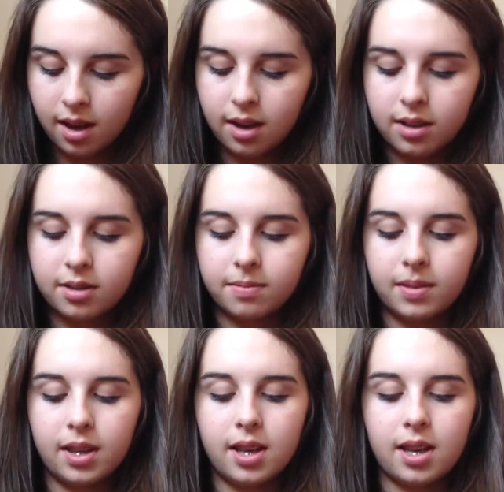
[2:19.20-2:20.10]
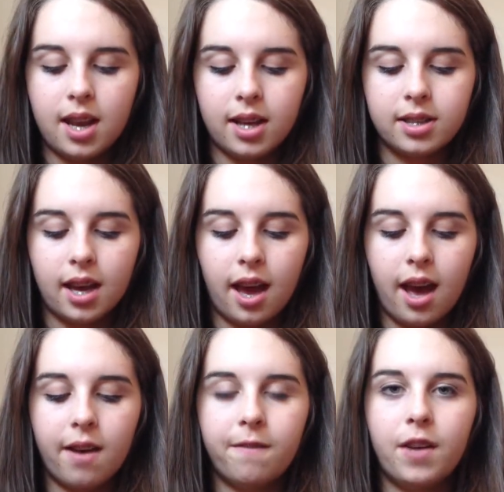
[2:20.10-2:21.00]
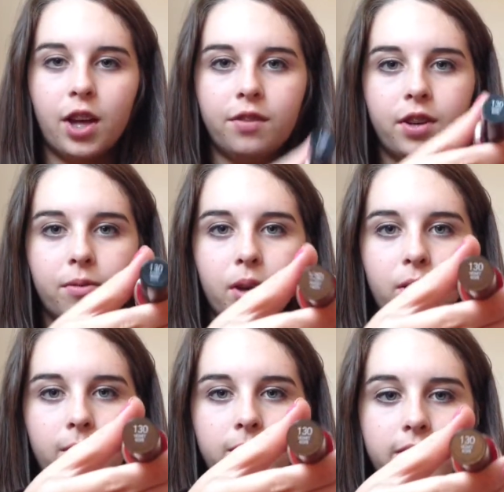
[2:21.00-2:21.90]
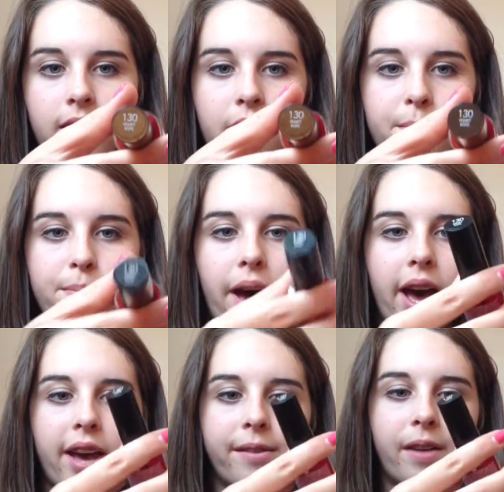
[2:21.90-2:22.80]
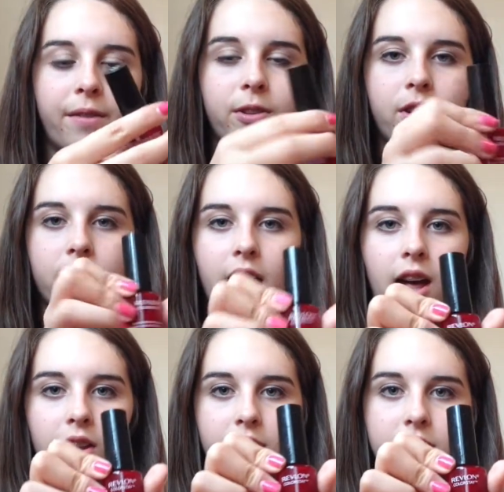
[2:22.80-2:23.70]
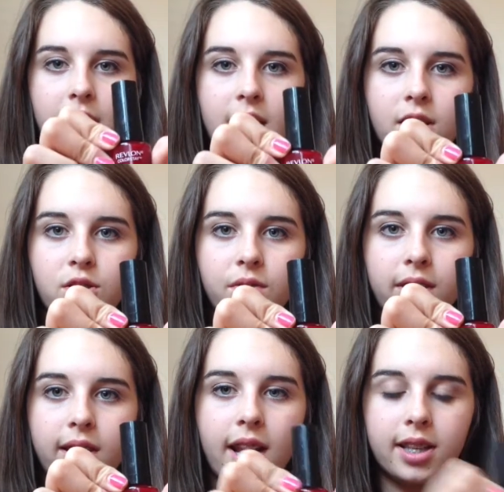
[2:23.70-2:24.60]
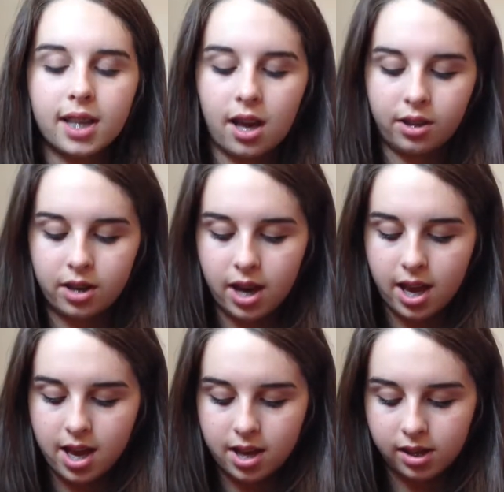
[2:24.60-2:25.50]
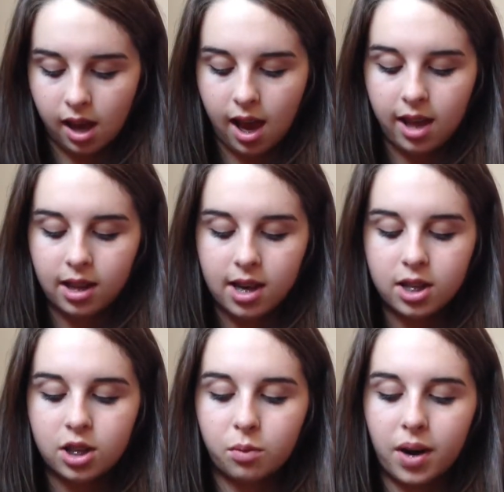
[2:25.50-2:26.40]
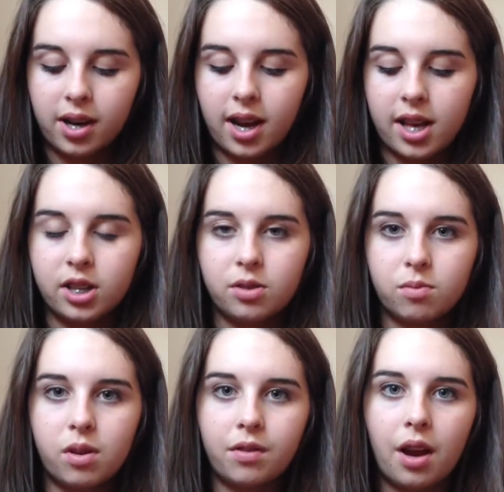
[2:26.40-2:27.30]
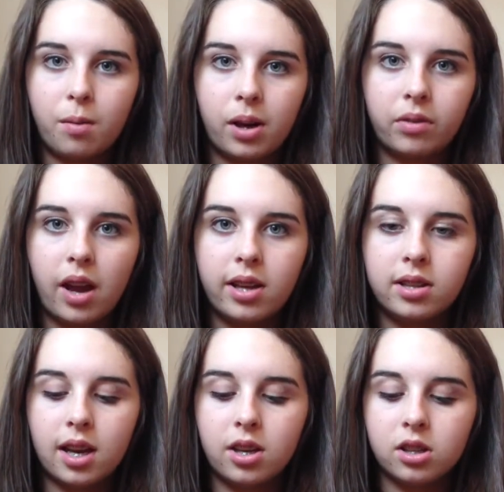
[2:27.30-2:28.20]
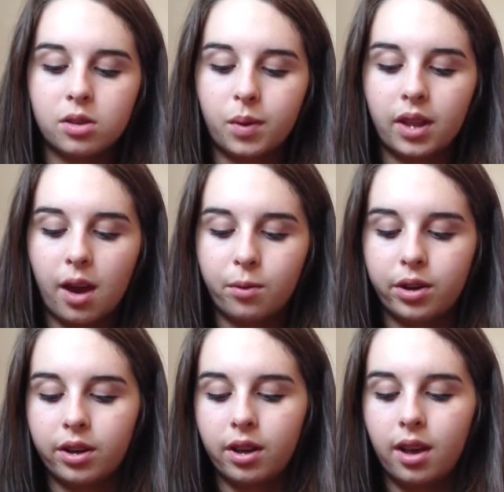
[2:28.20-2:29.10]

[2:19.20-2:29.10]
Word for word: Um, and then next I have Velvet Rose by Revlon Color Stay. It's a really nice color and I like to wear it as whenever I wear reds. I usually wear that one.